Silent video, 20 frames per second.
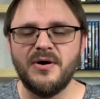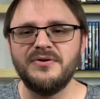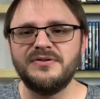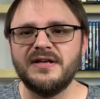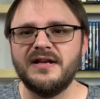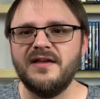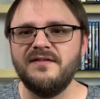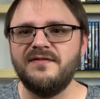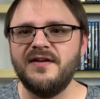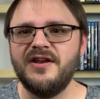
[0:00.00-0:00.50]
posted
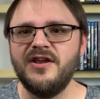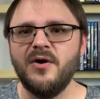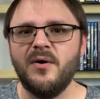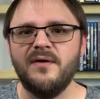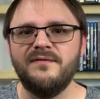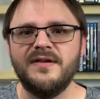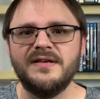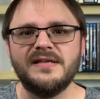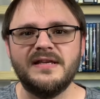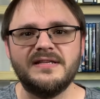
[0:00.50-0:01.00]
a video
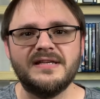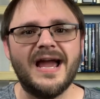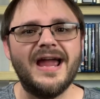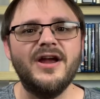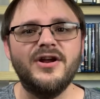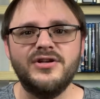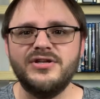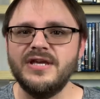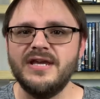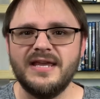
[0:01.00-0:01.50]
of his
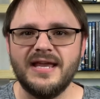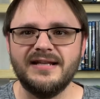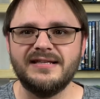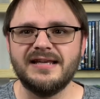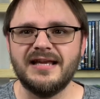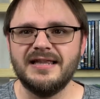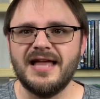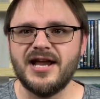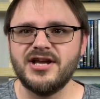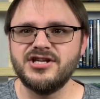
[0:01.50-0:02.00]
entire
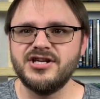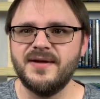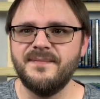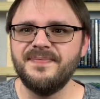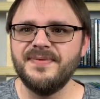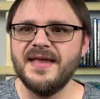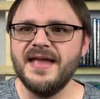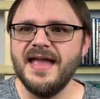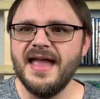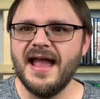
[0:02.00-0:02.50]
GKids
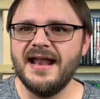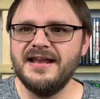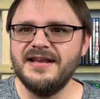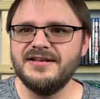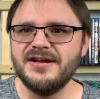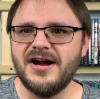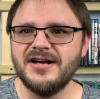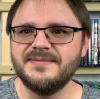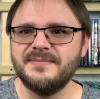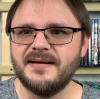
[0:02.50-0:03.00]
collection, and he
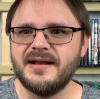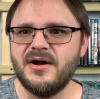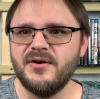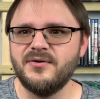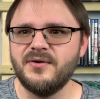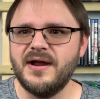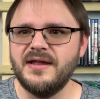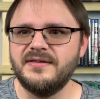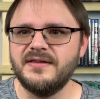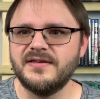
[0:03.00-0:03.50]
talked about how
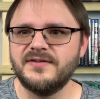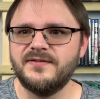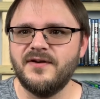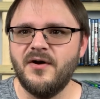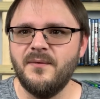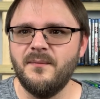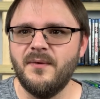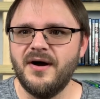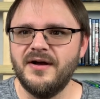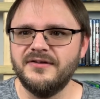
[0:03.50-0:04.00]
great this
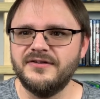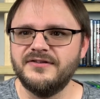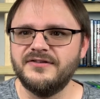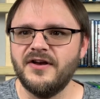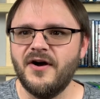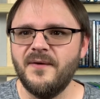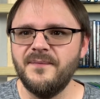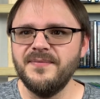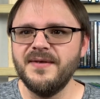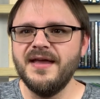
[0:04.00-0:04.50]
film was.
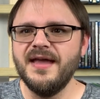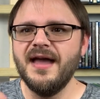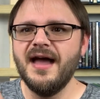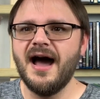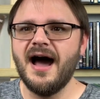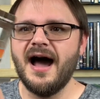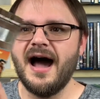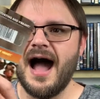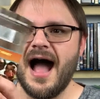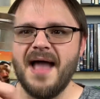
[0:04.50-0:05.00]
So
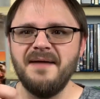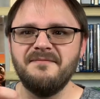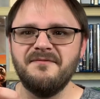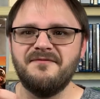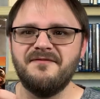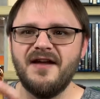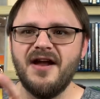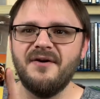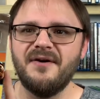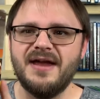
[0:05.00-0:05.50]
I'm
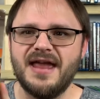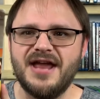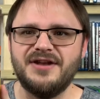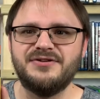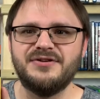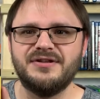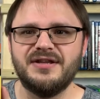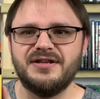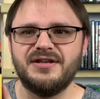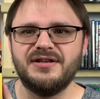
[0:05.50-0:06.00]
very
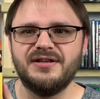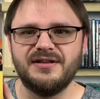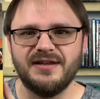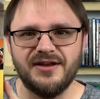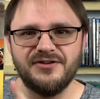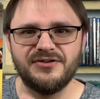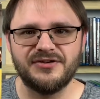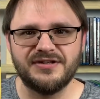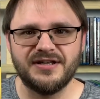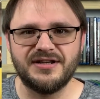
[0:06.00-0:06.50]
interested
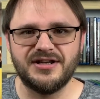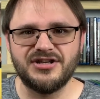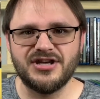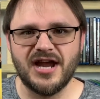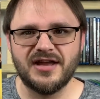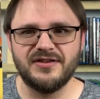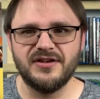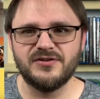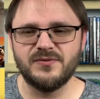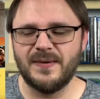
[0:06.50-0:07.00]
to
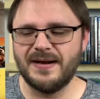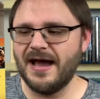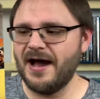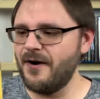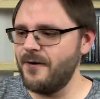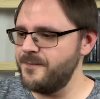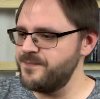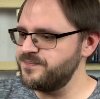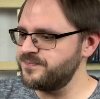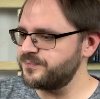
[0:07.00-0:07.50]
check this one
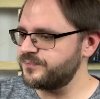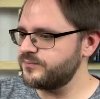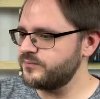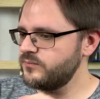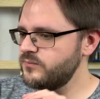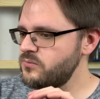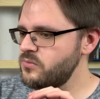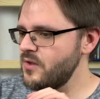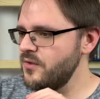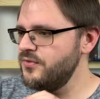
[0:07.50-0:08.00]
out.
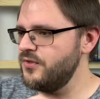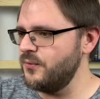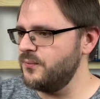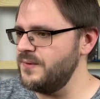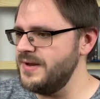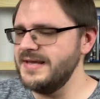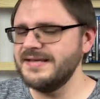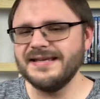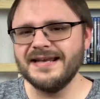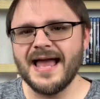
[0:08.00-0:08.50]
The
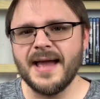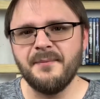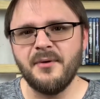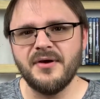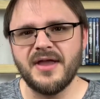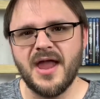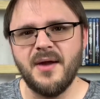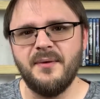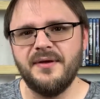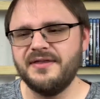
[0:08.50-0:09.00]
reason I'm
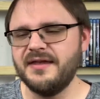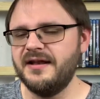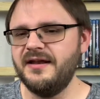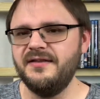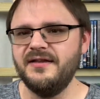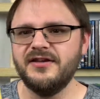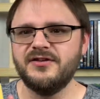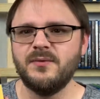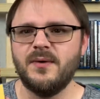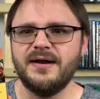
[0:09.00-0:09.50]
okay with
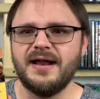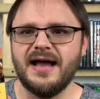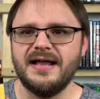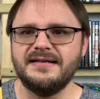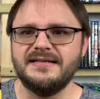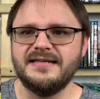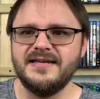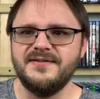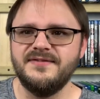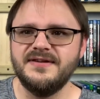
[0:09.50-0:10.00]
getting this one
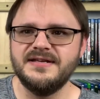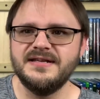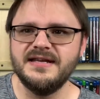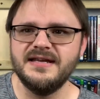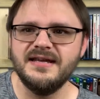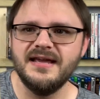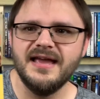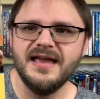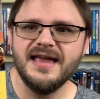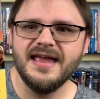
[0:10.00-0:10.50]
on
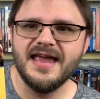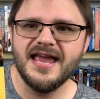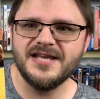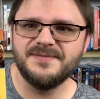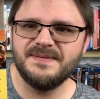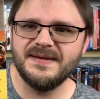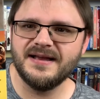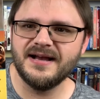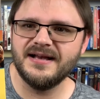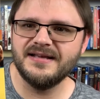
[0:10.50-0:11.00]
DVD
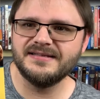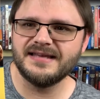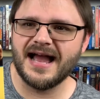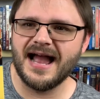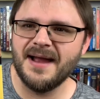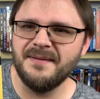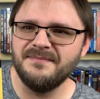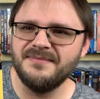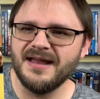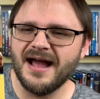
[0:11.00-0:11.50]
is because
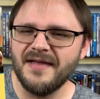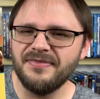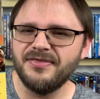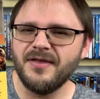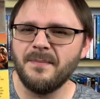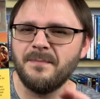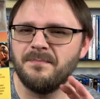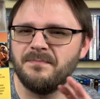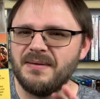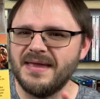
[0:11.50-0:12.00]
I'm not
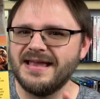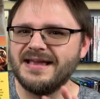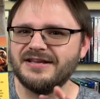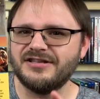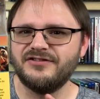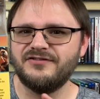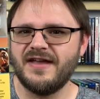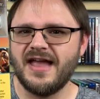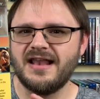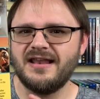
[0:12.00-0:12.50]
the
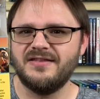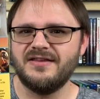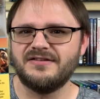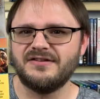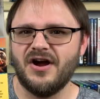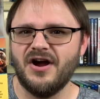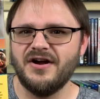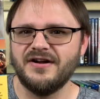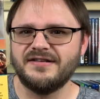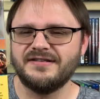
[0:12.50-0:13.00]
biggest fan of
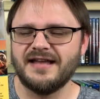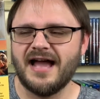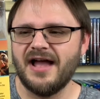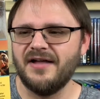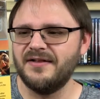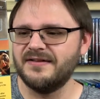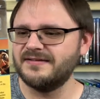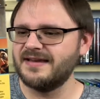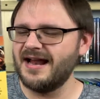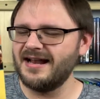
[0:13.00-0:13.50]
this art
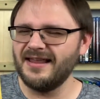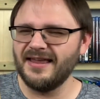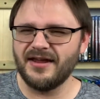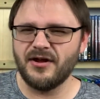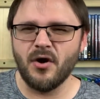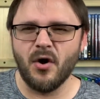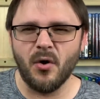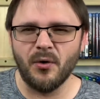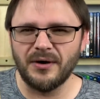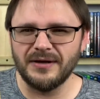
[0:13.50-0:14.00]
style. It's kind of
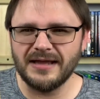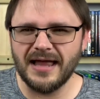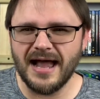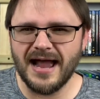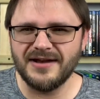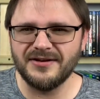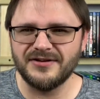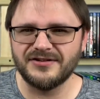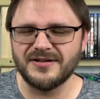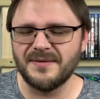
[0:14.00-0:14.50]
like
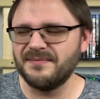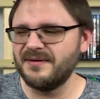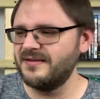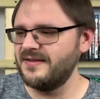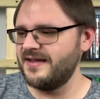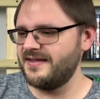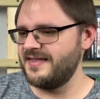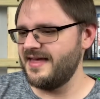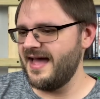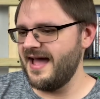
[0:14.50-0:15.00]
Coraline or something
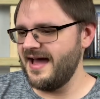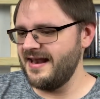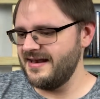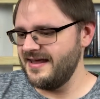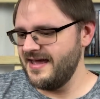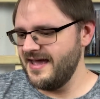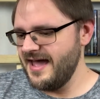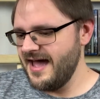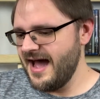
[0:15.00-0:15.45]
like that.